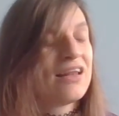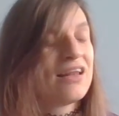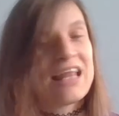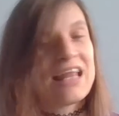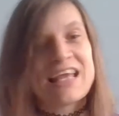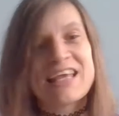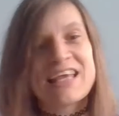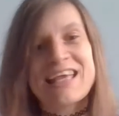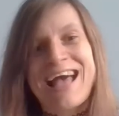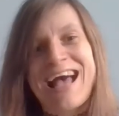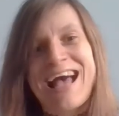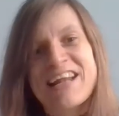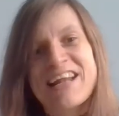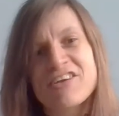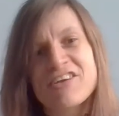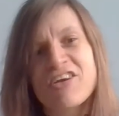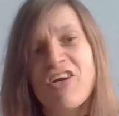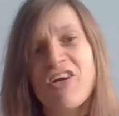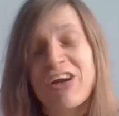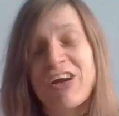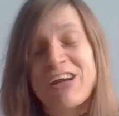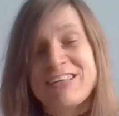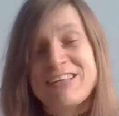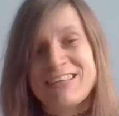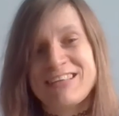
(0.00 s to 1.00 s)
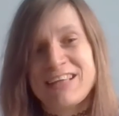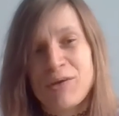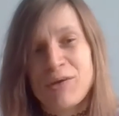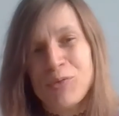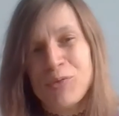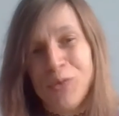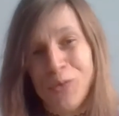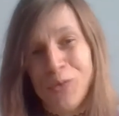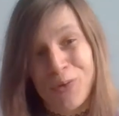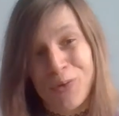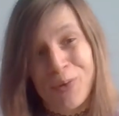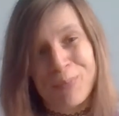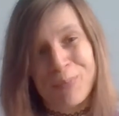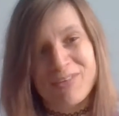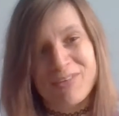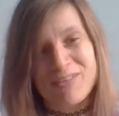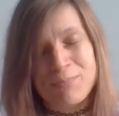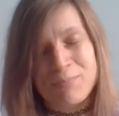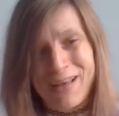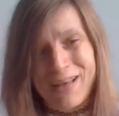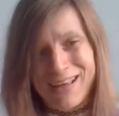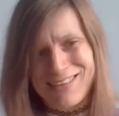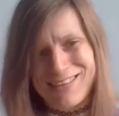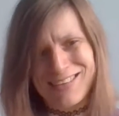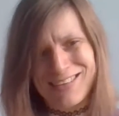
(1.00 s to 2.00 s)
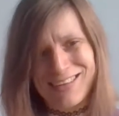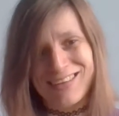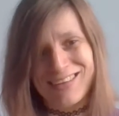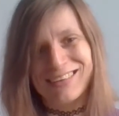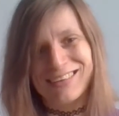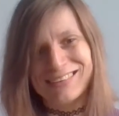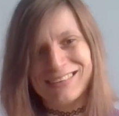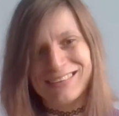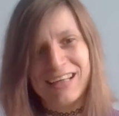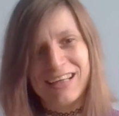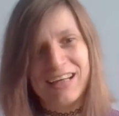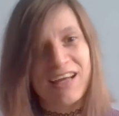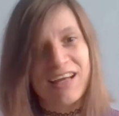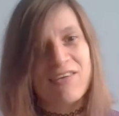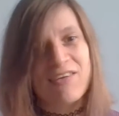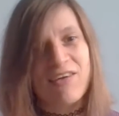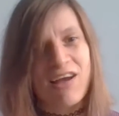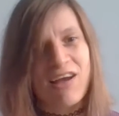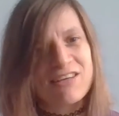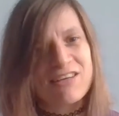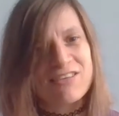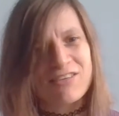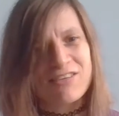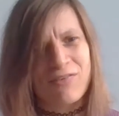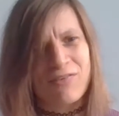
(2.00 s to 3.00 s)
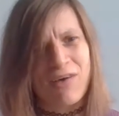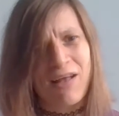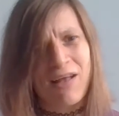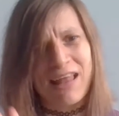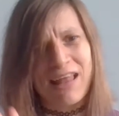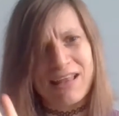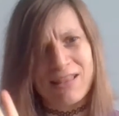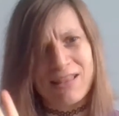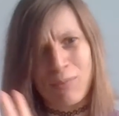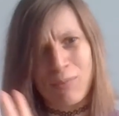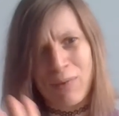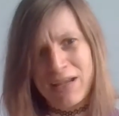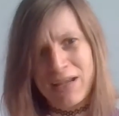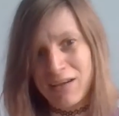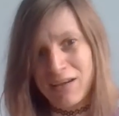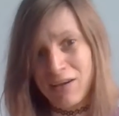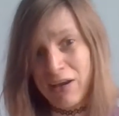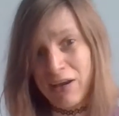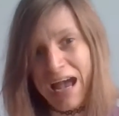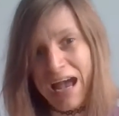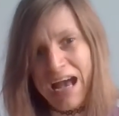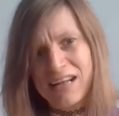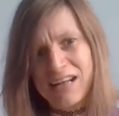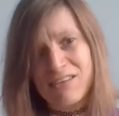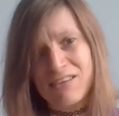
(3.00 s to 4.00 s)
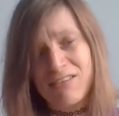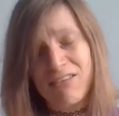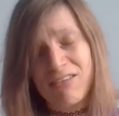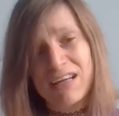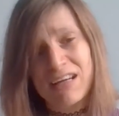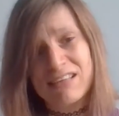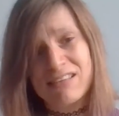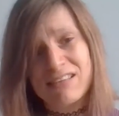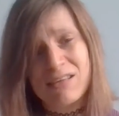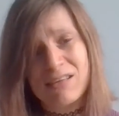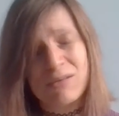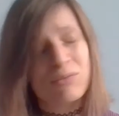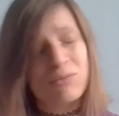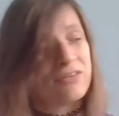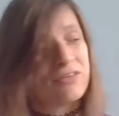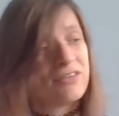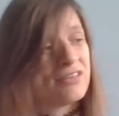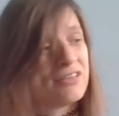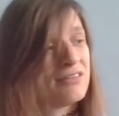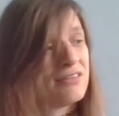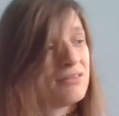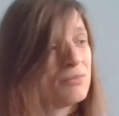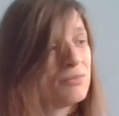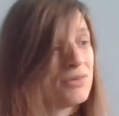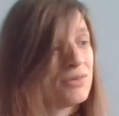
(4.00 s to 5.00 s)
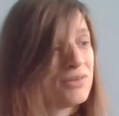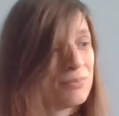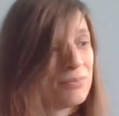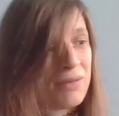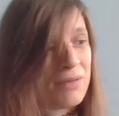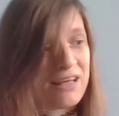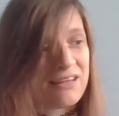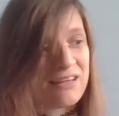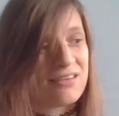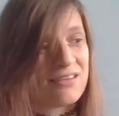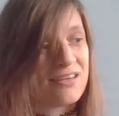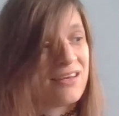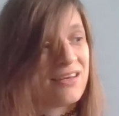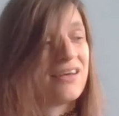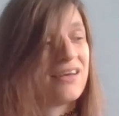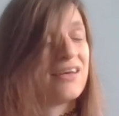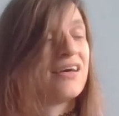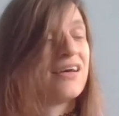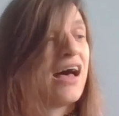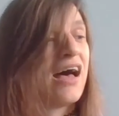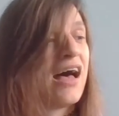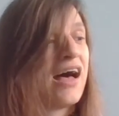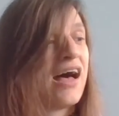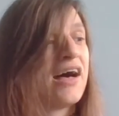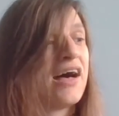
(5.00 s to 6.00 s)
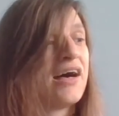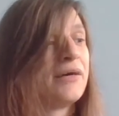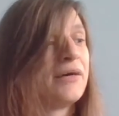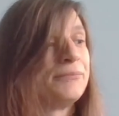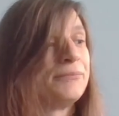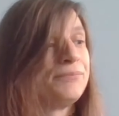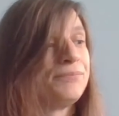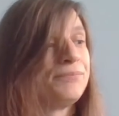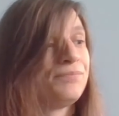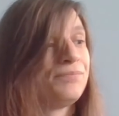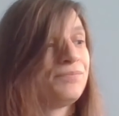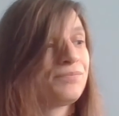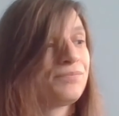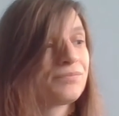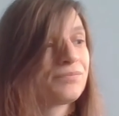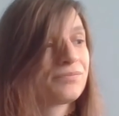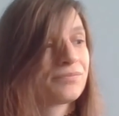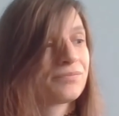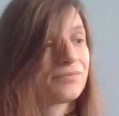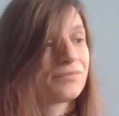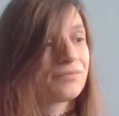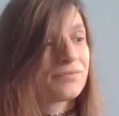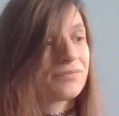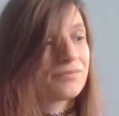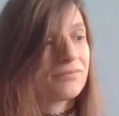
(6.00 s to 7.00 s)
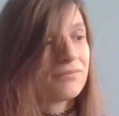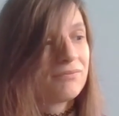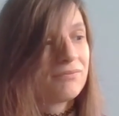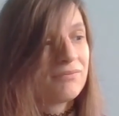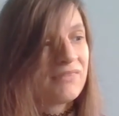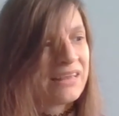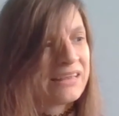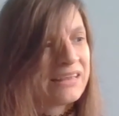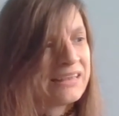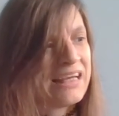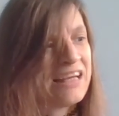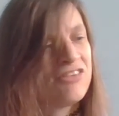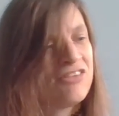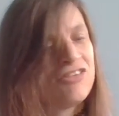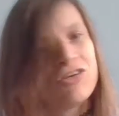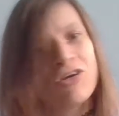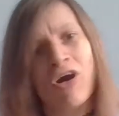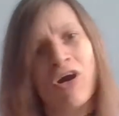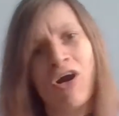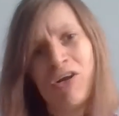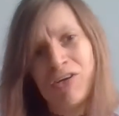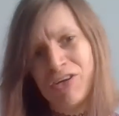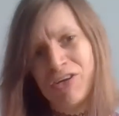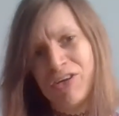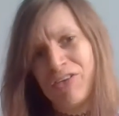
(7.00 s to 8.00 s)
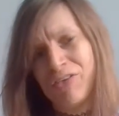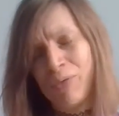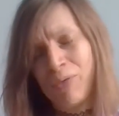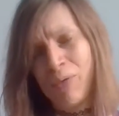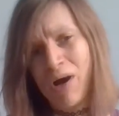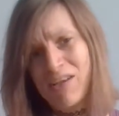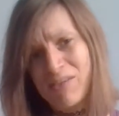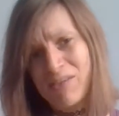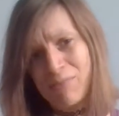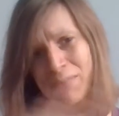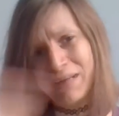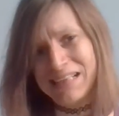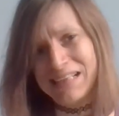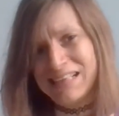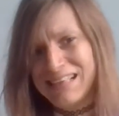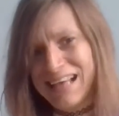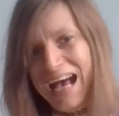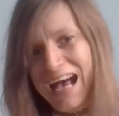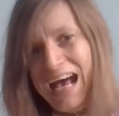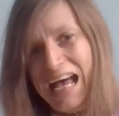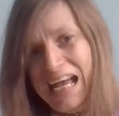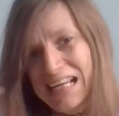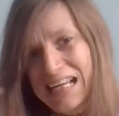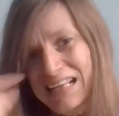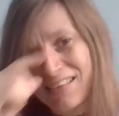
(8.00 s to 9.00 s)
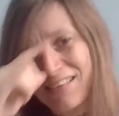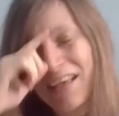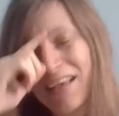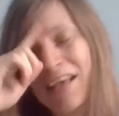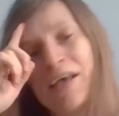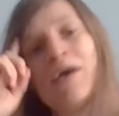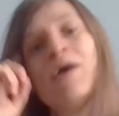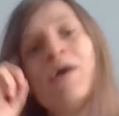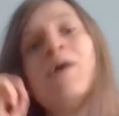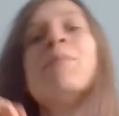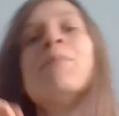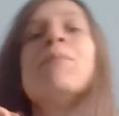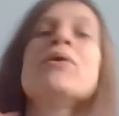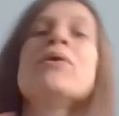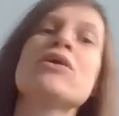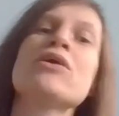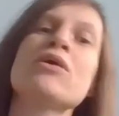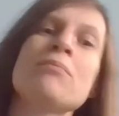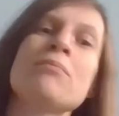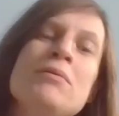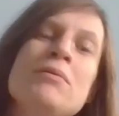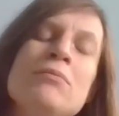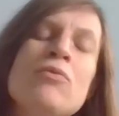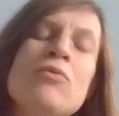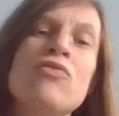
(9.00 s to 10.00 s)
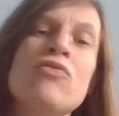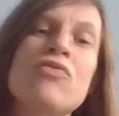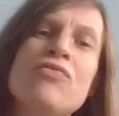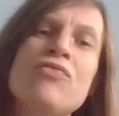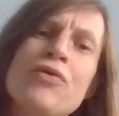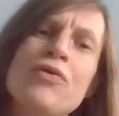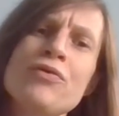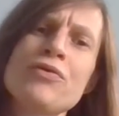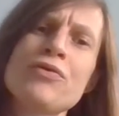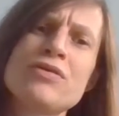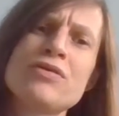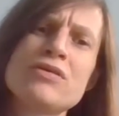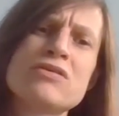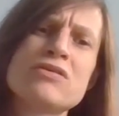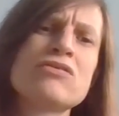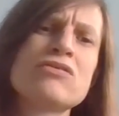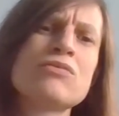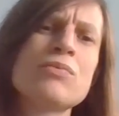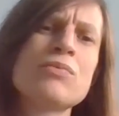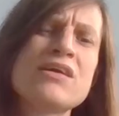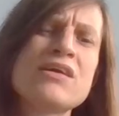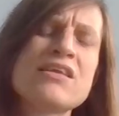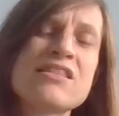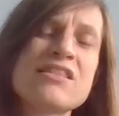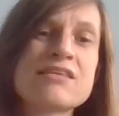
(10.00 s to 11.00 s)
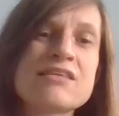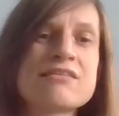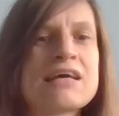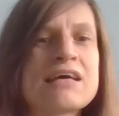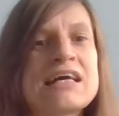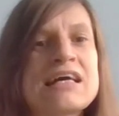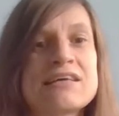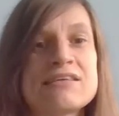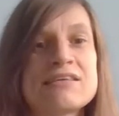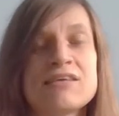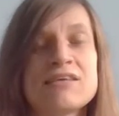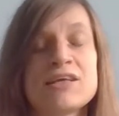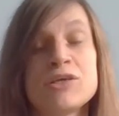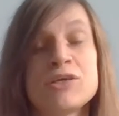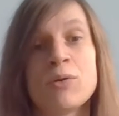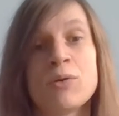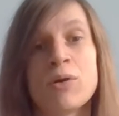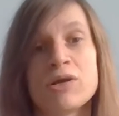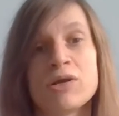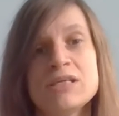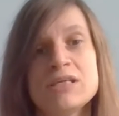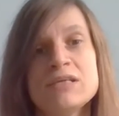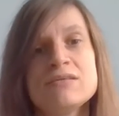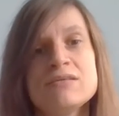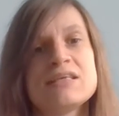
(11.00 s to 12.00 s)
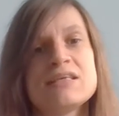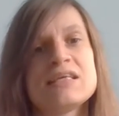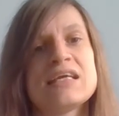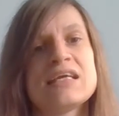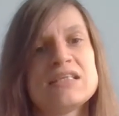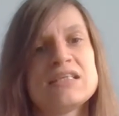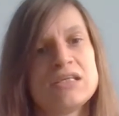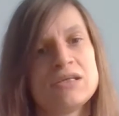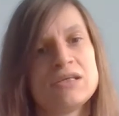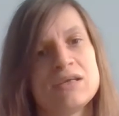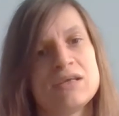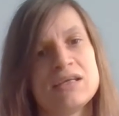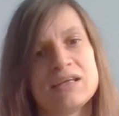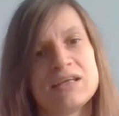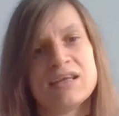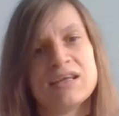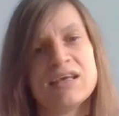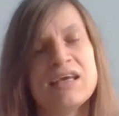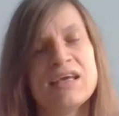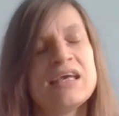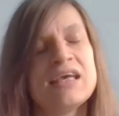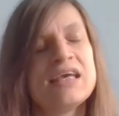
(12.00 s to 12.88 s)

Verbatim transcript: like categorizing it was so much better. I, I just felt like the way you could categorize it was was better. Um, yes, you can't use quite as many tags, but you can be more focused with the tags that you are using and you can